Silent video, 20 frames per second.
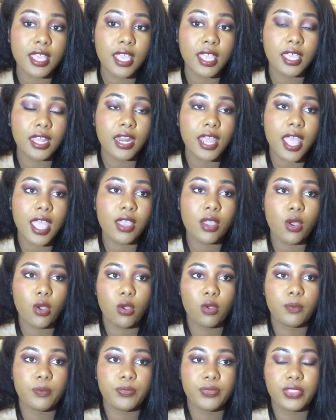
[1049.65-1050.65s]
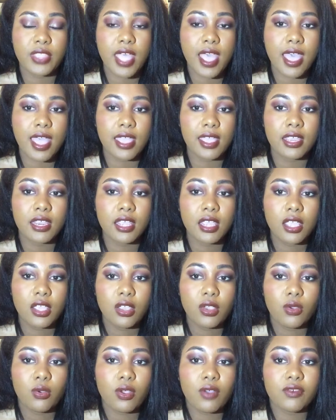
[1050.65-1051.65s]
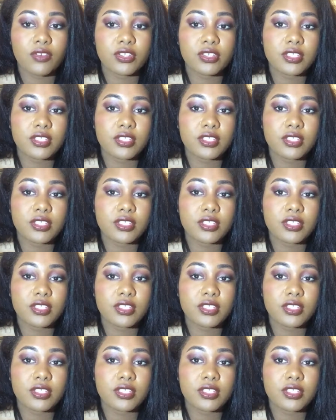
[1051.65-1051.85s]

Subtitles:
and I hope that whoever